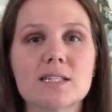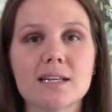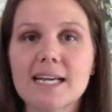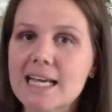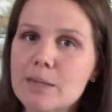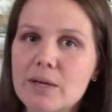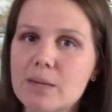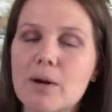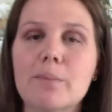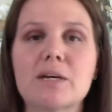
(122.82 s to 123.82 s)
an itty
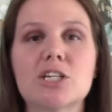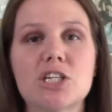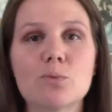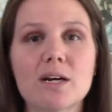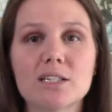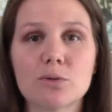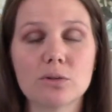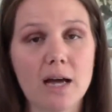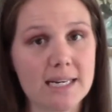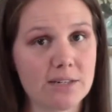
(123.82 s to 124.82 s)
bitty puppy, she went to a
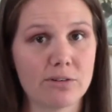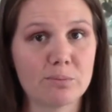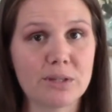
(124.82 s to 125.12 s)
lot of different